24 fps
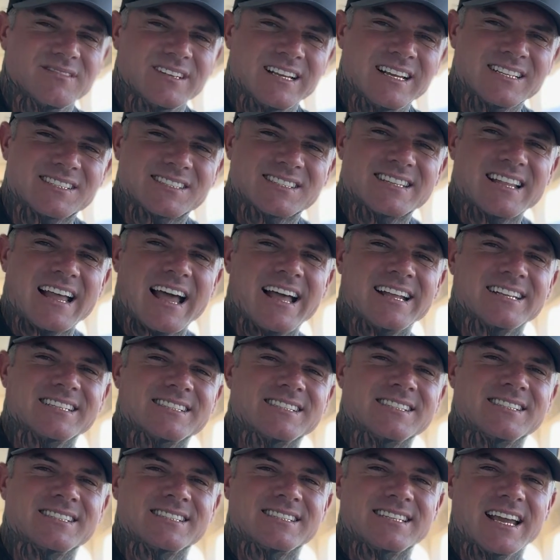It's that
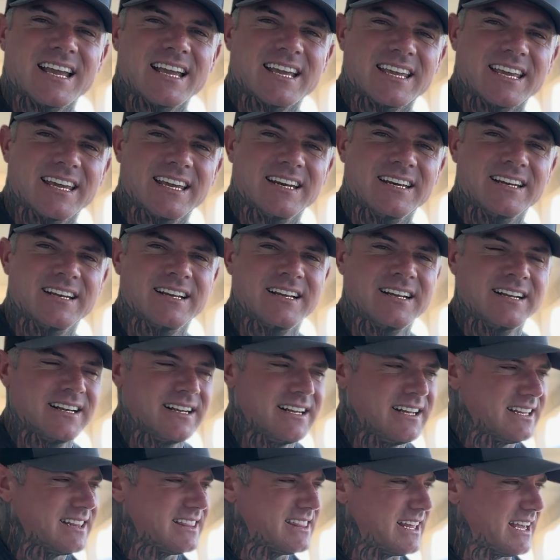stinking
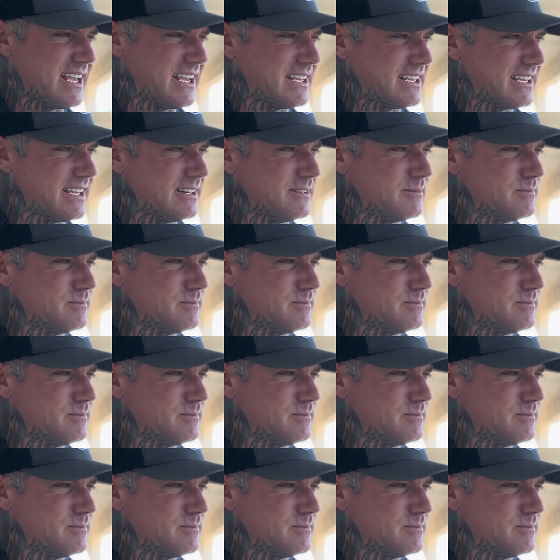thinking.